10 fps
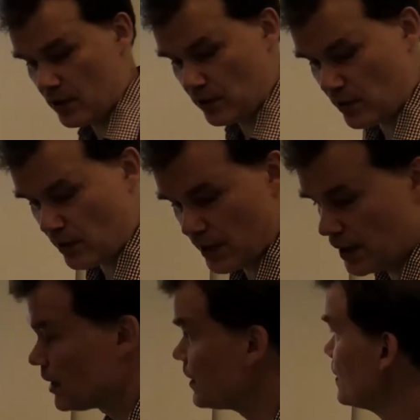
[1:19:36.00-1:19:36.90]
here
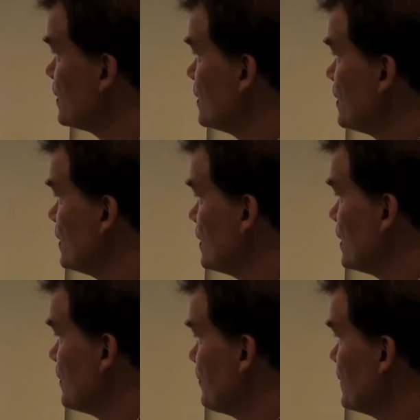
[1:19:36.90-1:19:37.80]
controlling
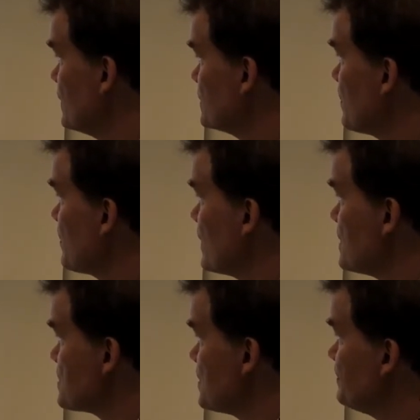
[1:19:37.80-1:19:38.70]
the
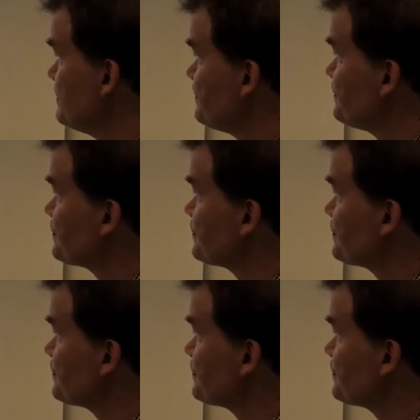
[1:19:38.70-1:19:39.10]
separation.